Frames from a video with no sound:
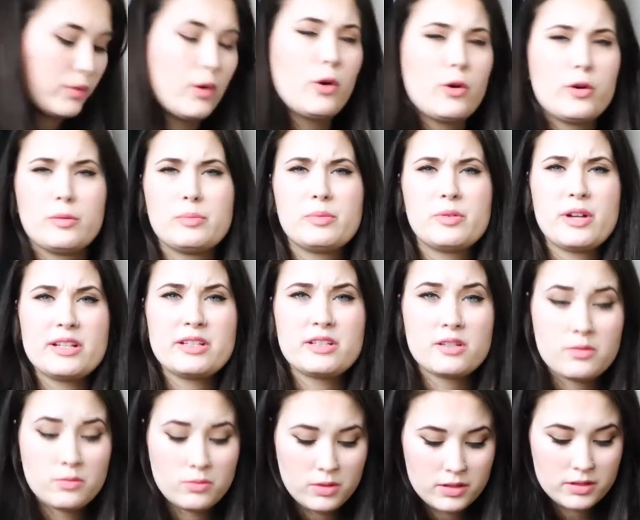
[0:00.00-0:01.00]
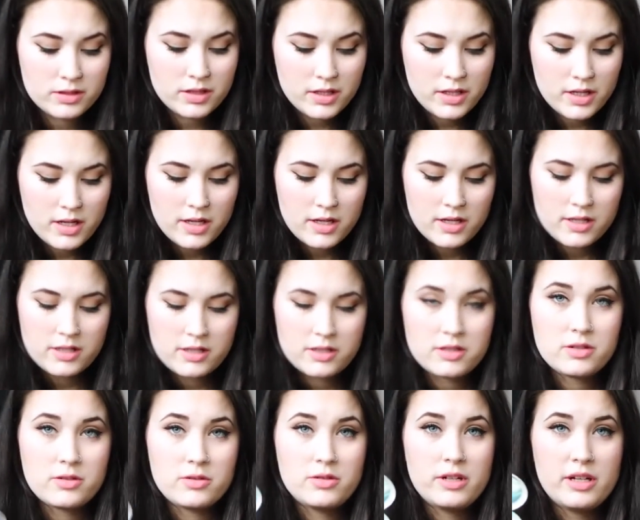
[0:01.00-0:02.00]
or pressed one.
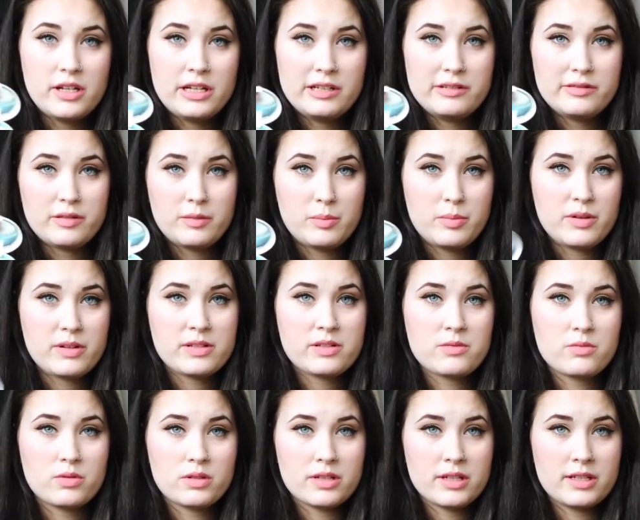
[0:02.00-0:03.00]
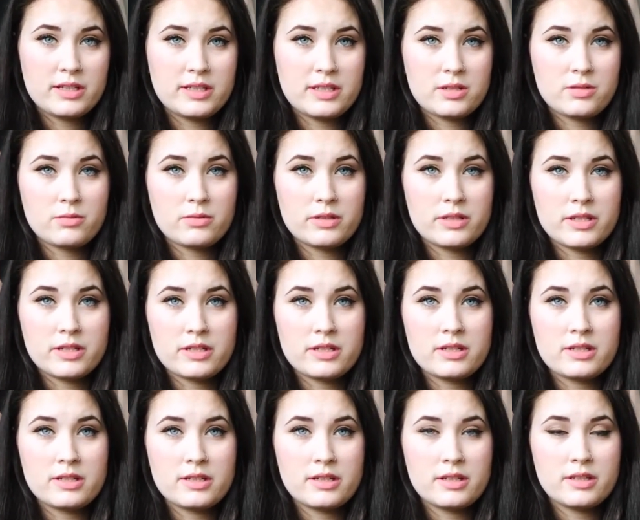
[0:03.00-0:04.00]
So I have a pressed one, and this one
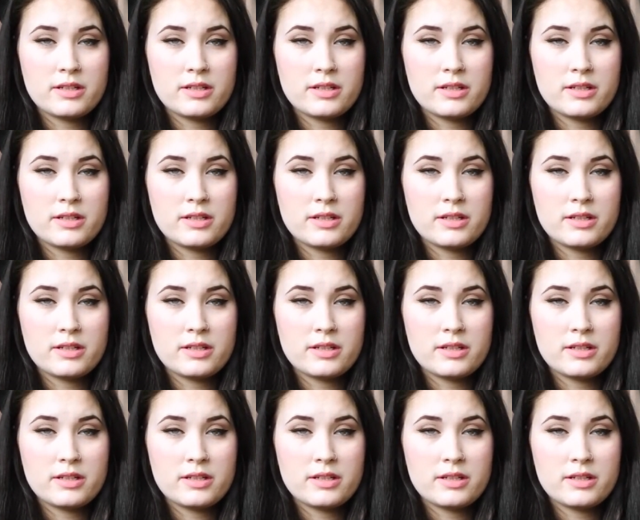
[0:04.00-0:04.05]
is